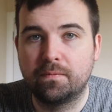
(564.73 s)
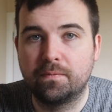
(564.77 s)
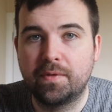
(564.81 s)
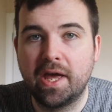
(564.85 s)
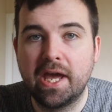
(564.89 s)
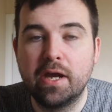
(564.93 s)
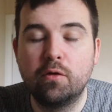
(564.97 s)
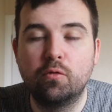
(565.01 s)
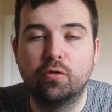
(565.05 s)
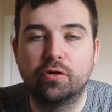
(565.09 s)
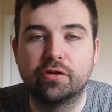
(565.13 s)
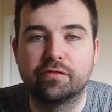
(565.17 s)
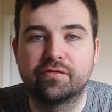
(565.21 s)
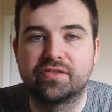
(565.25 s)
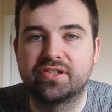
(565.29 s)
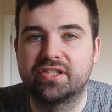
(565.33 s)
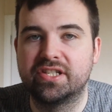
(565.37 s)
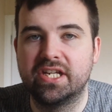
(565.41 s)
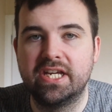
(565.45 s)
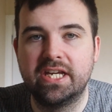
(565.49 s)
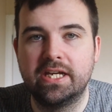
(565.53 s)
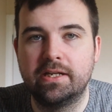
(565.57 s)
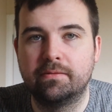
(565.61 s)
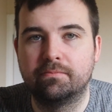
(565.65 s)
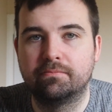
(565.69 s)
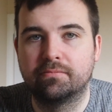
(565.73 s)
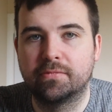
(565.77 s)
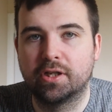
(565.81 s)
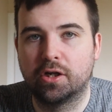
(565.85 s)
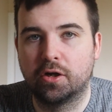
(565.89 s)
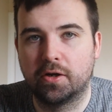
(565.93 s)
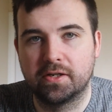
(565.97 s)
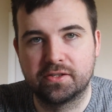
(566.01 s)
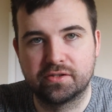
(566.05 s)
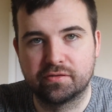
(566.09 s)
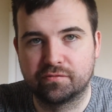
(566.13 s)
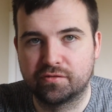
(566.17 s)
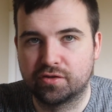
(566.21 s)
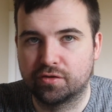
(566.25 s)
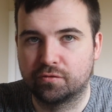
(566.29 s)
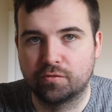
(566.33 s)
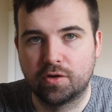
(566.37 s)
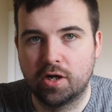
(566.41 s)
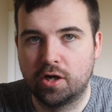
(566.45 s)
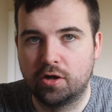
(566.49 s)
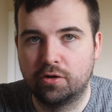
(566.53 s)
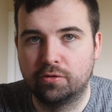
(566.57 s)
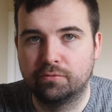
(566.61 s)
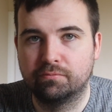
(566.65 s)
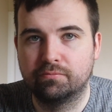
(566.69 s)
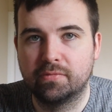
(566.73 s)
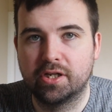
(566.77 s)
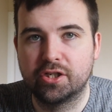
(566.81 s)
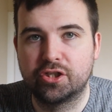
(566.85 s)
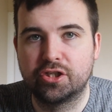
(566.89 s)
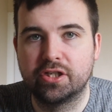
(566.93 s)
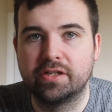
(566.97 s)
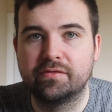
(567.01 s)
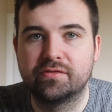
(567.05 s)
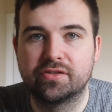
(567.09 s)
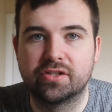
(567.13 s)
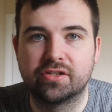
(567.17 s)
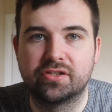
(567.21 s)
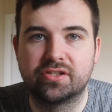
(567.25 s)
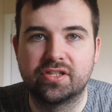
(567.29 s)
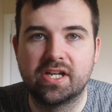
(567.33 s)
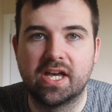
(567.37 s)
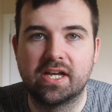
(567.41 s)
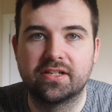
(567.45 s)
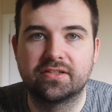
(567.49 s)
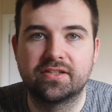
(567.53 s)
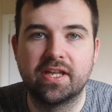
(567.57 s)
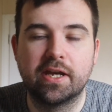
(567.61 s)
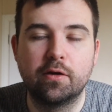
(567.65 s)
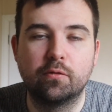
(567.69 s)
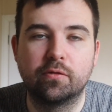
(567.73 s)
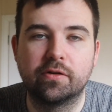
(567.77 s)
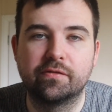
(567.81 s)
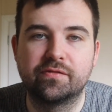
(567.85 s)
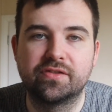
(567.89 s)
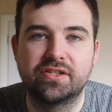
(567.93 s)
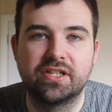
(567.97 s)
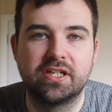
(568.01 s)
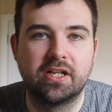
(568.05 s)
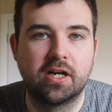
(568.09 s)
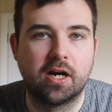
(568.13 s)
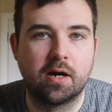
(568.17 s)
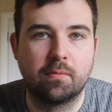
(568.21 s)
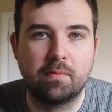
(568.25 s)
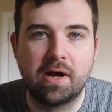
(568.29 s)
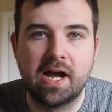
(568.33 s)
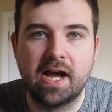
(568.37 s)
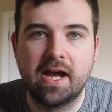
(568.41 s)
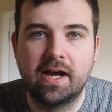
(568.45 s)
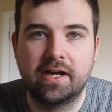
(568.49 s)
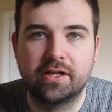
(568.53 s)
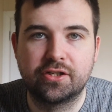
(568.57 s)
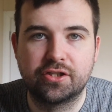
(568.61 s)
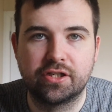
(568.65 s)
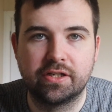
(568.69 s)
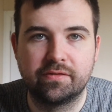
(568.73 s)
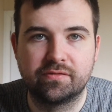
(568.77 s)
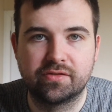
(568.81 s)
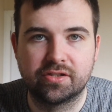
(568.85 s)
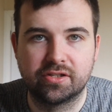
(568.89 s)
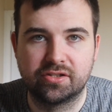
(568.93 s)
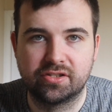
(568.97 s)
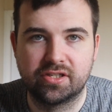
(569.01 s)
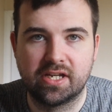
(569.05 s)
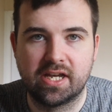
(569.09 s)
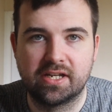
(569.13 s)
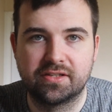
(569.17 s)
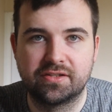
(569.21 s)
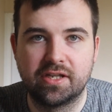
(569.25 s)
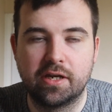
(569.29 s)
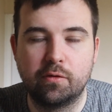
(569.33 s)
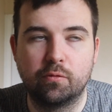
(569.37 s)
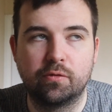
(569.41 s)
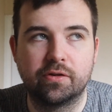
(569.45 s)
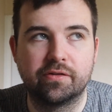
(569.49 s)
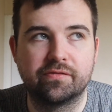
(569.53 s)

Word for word: they would have seen the likes of Tyrone achieve success, they would have seen Armagh achieve success, they would